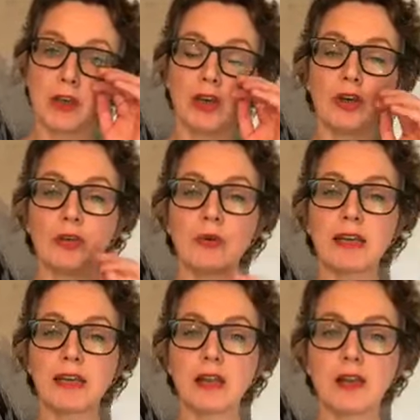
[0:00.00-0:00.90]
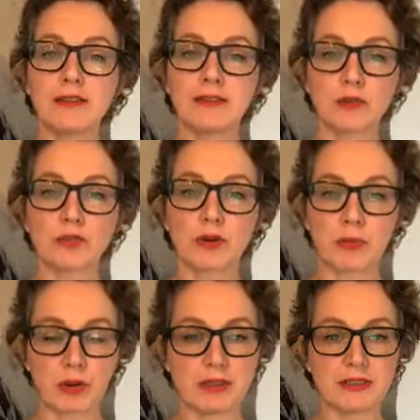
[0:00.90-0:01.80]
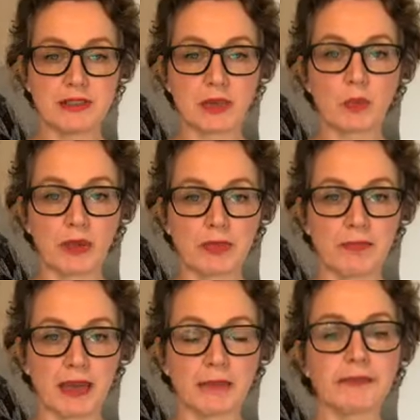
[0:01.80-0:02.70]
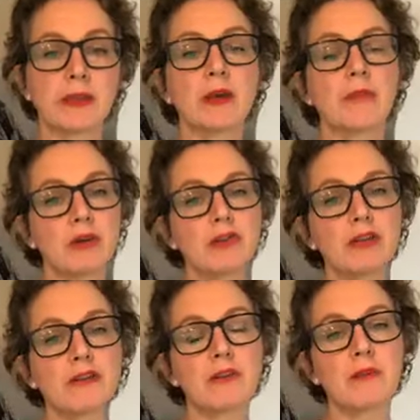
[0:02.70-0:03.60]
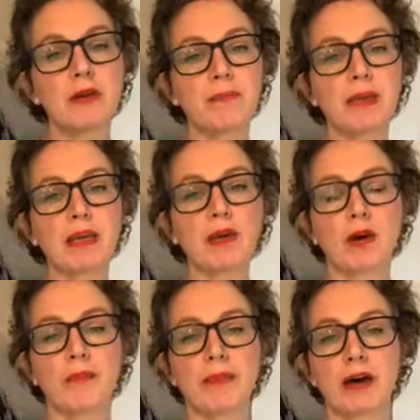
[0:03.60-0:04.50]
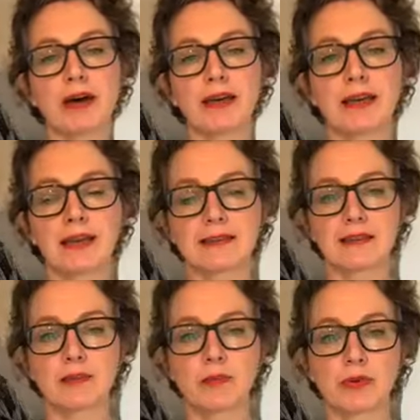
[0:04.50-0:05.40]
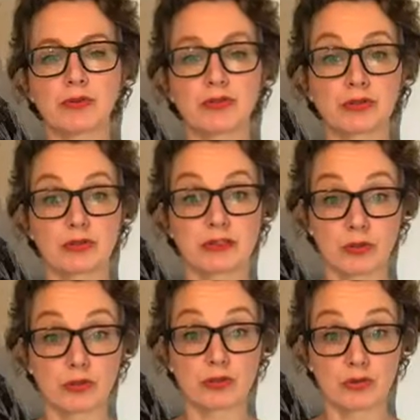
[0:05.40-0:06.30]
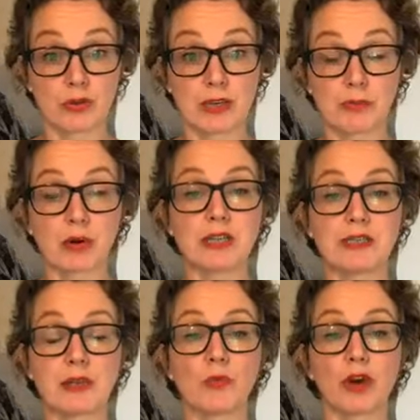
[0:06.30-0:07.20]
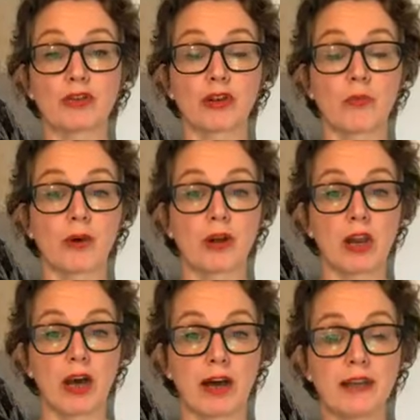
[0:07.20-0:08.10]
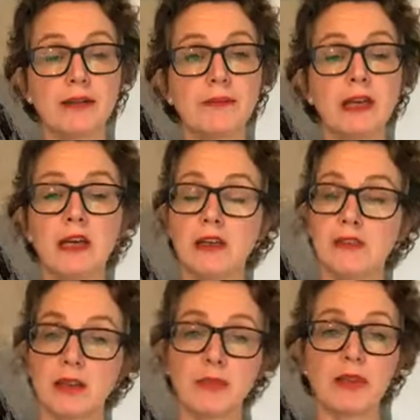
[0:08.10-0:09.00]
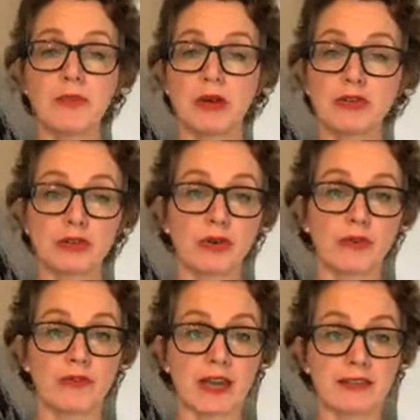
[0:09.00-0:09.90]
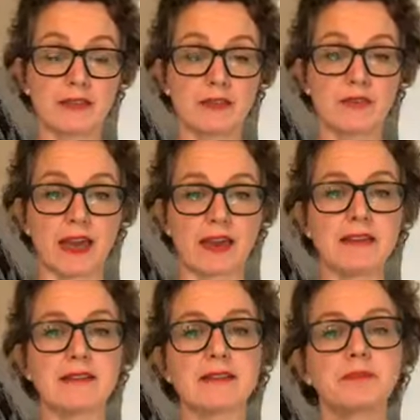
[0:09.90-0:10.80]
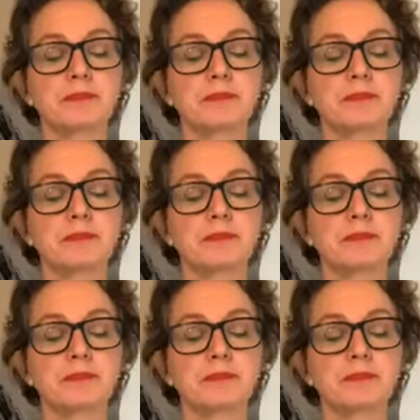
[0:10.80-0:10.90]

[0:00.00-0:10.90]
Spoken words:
who had learned silkscreen printing with me. Most of them had been on my accessible silkscreen printing workshop online. Some of them I taught face to face.